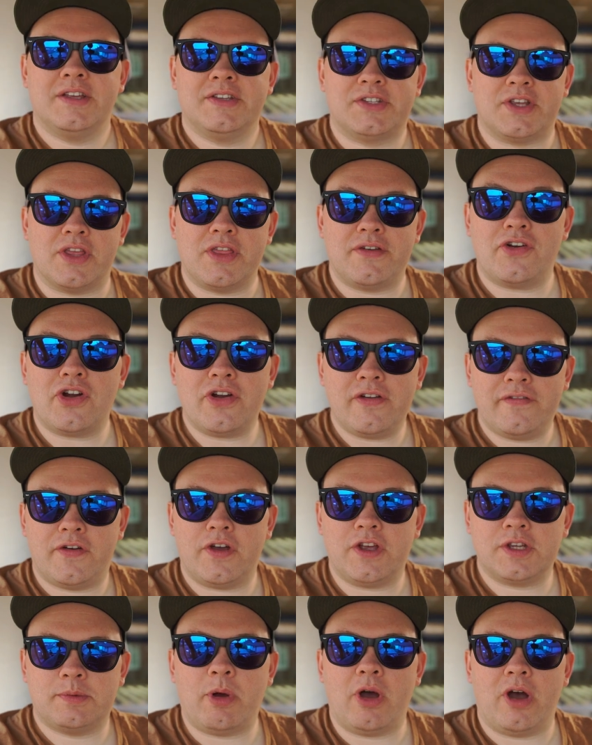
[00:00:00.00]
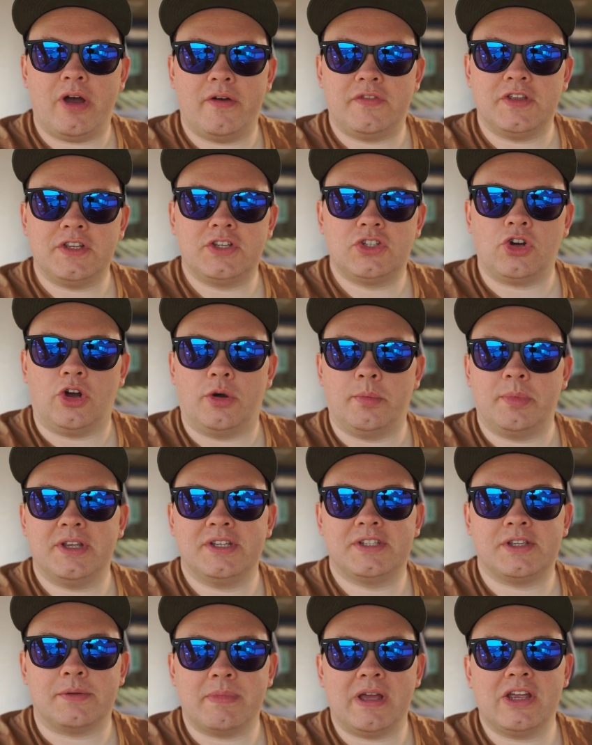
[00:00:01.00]
So the very first part of this job
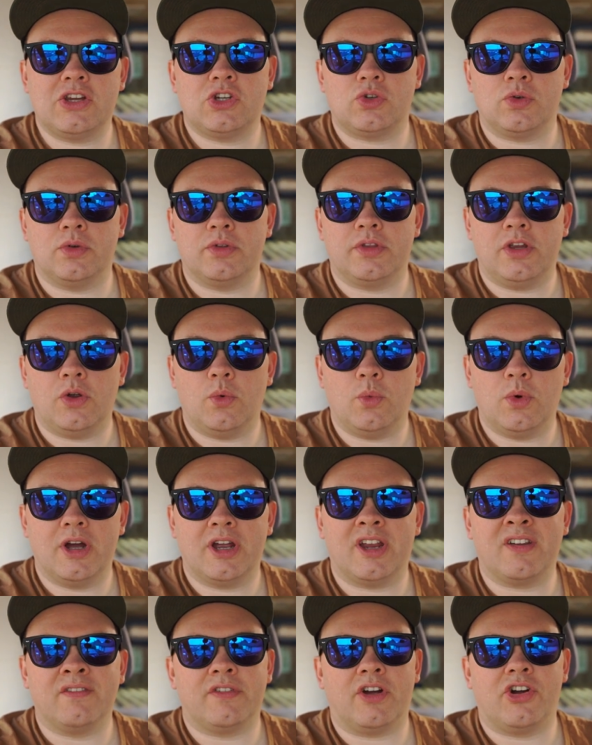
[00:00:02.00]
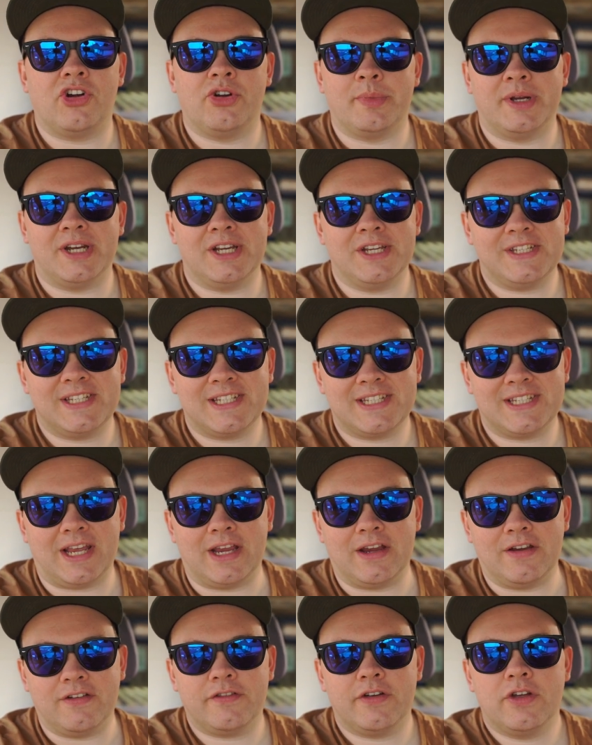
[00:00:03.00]
is to make sure that your work environment is
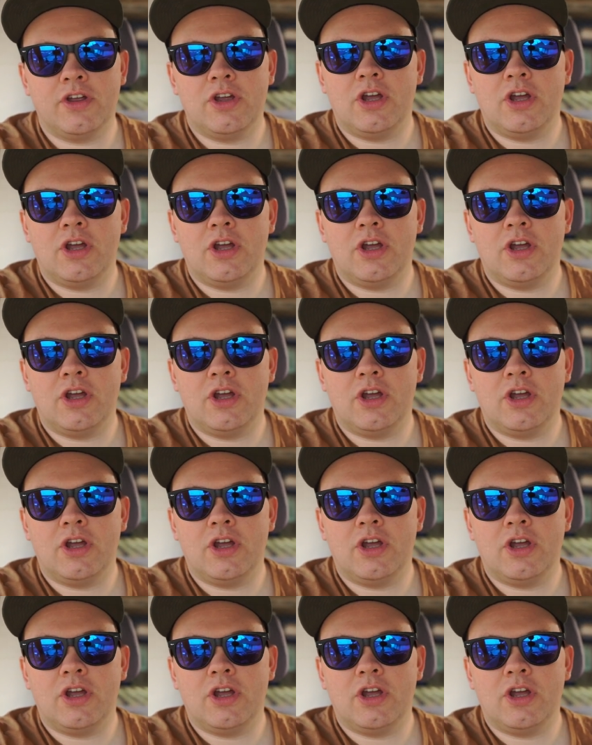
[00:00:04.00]
safe.